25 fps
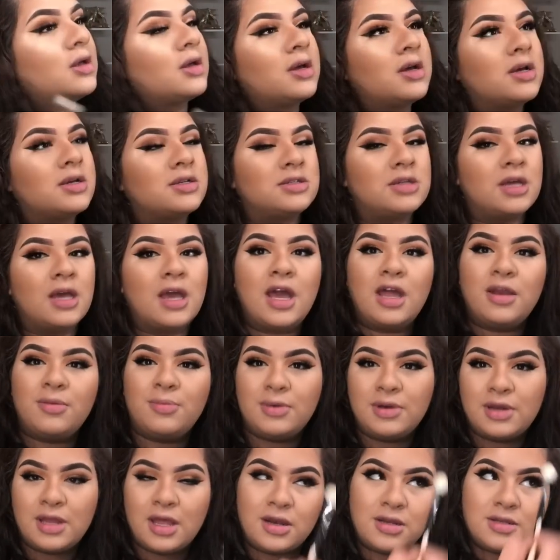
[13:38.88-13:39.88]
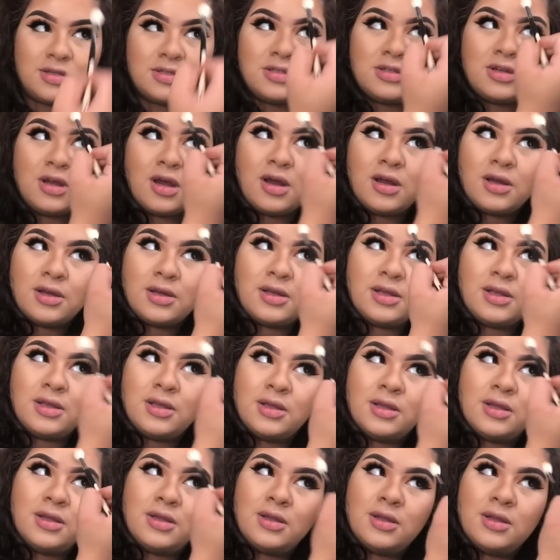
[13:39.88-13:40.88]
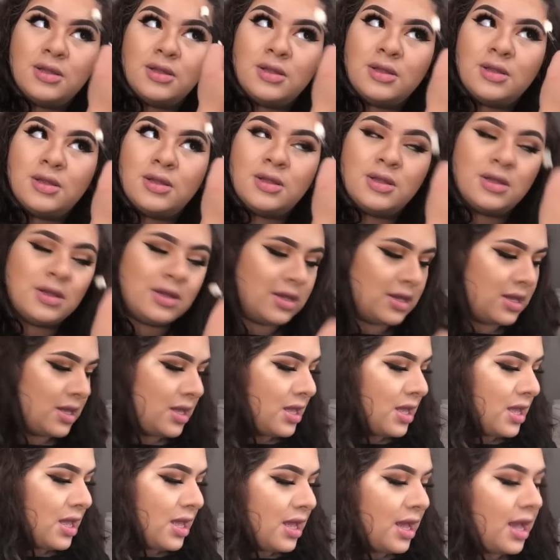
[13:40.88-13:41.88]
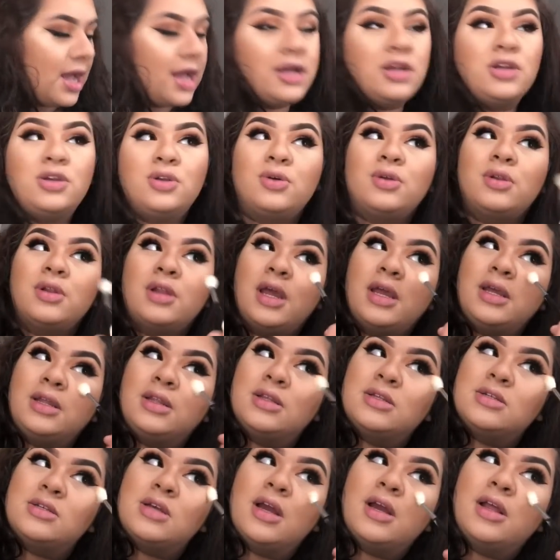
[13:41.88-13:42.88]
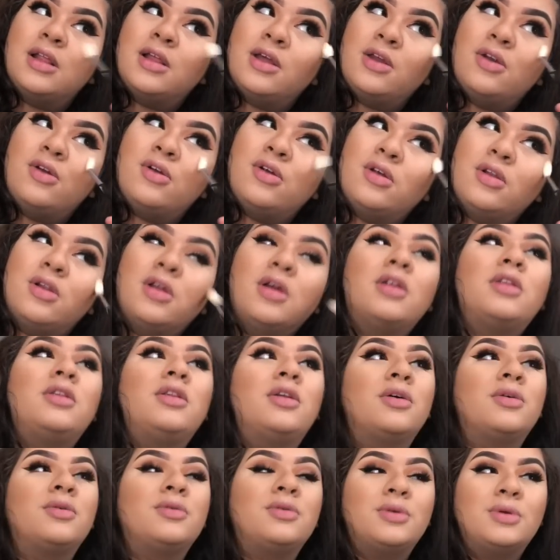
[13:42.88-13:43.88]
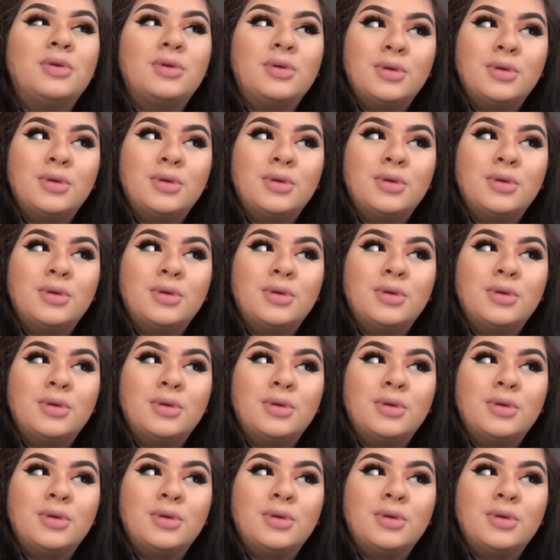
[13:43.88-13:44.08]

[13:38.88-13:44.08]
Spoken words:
because it had been out of stock. I do like this highlighter a lot though.